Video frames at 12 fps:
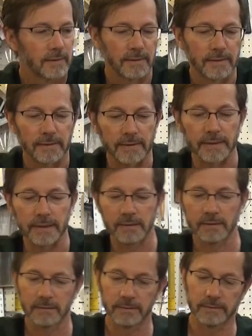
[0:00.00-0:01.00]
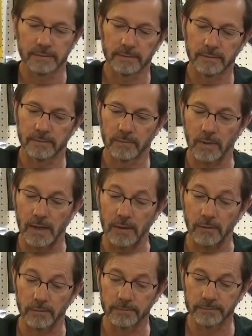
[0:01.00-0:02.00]
All right,
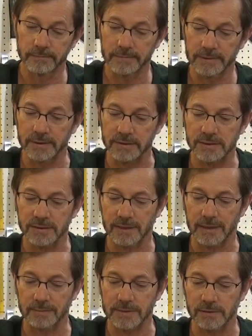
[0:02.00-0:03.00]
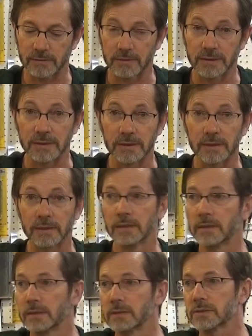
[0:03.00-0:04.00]
wow, yes, it absolutely did.
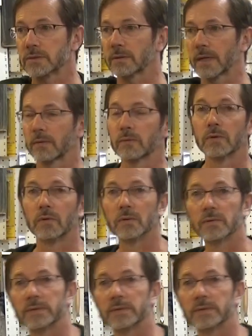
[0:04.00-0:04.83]
So I will hold